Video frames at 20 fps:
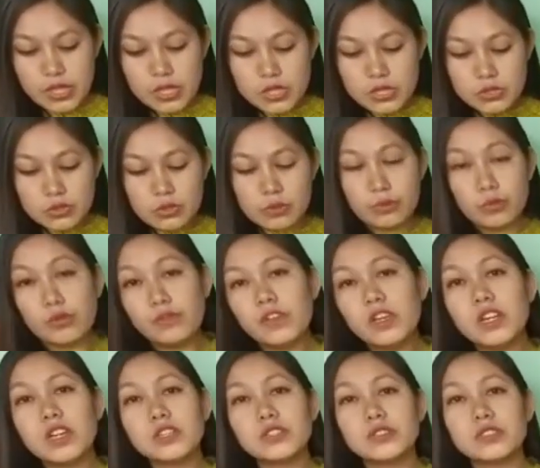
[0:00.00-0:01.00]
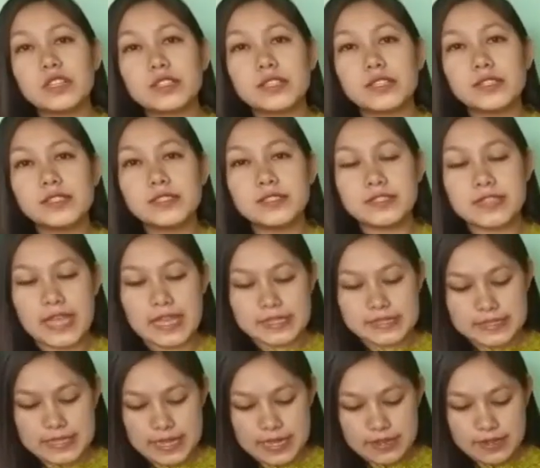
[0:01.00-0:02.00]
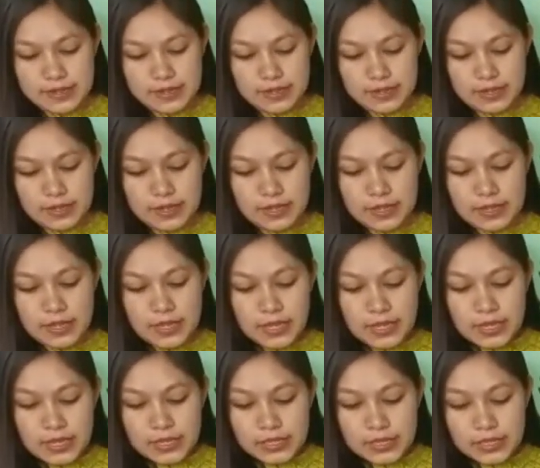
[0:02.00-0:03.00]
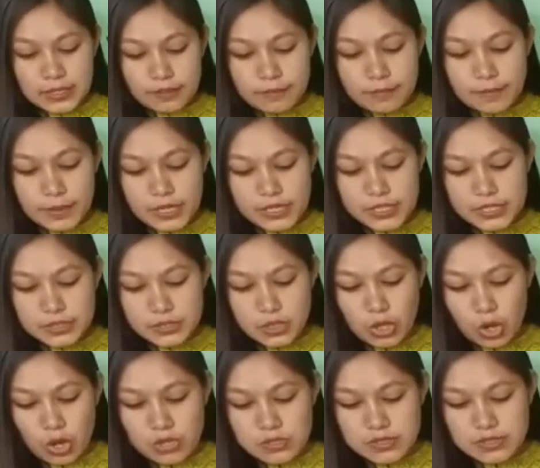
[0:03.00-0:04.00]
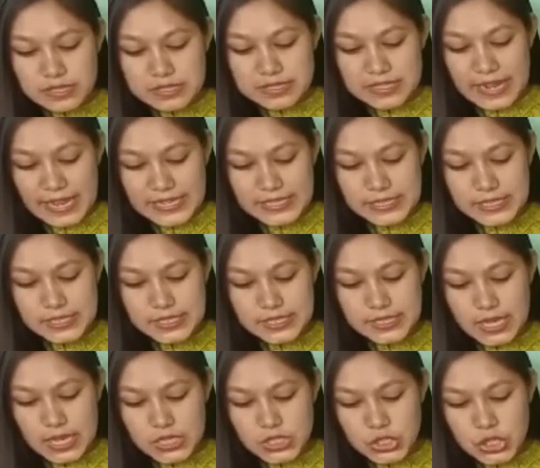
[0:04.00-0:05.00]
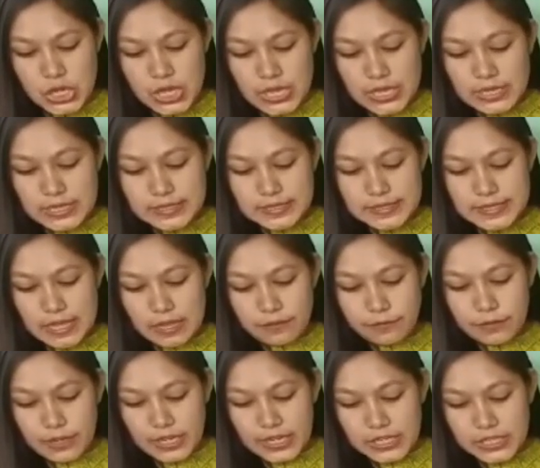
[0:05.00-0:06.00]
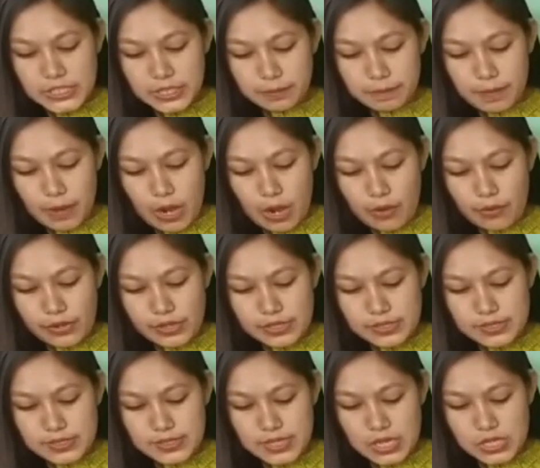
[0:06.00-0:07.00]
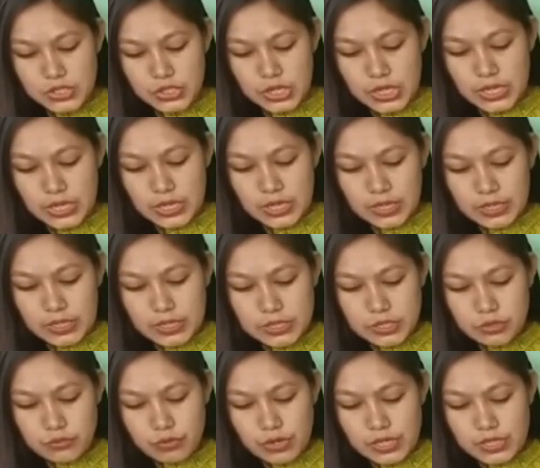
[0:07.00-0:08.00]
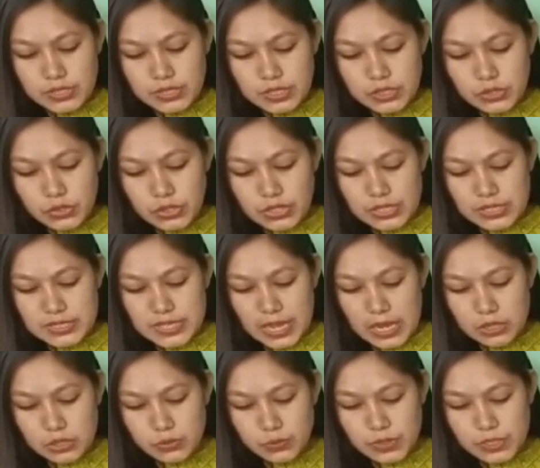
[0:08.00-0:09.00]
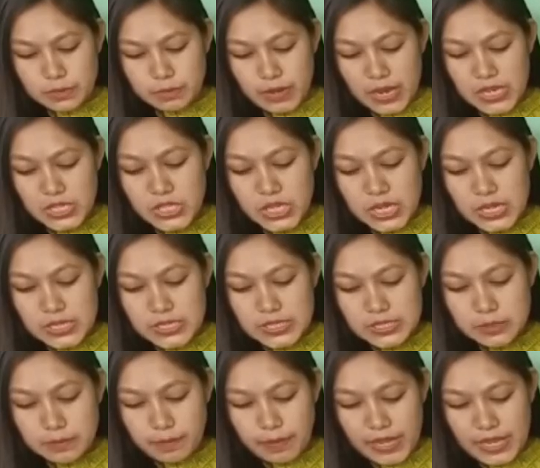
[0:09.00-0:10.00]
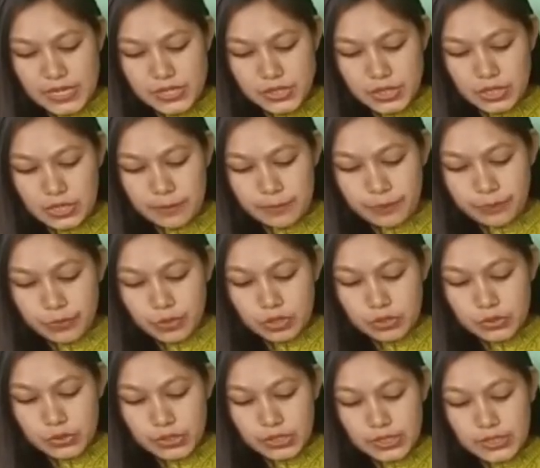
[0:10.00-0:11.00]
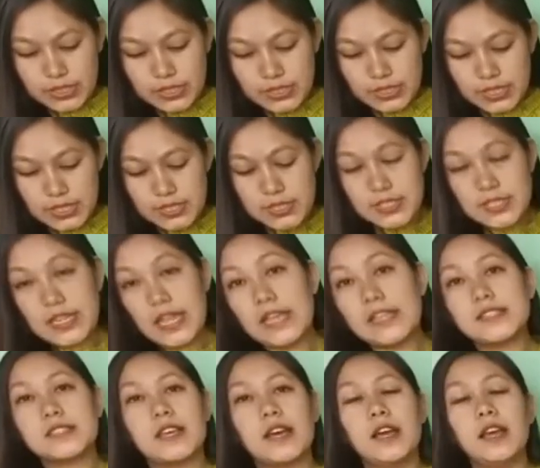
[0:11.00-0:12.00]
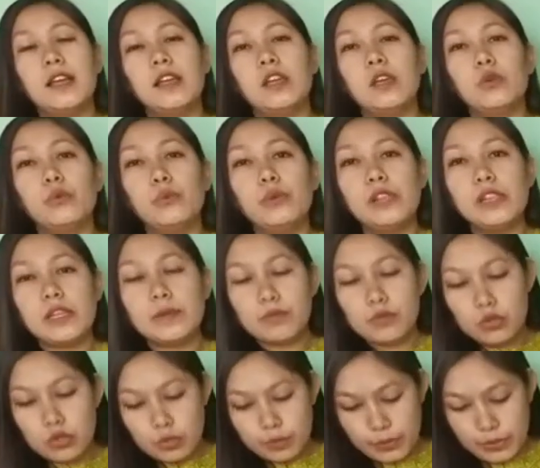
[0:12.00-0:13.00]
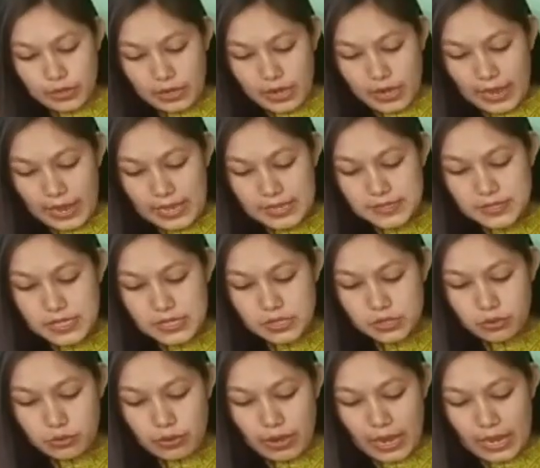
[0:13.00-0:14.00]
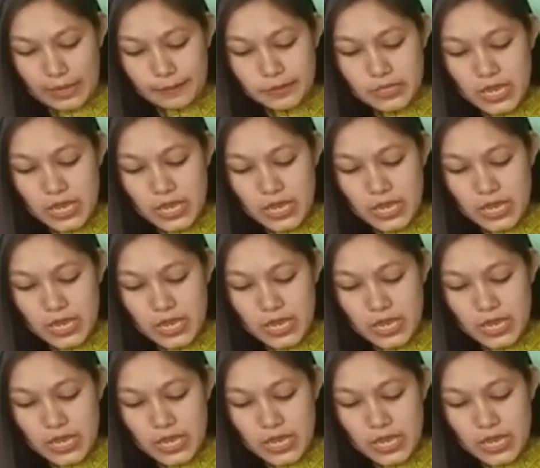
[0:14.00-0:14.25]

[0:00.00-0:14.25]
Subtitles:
So moving on to the third stanza. Give but his horns the slightest touch, his self-collecting power is such, he shrinks into his house with much displeasure. So in the third stanza, William Cowper has described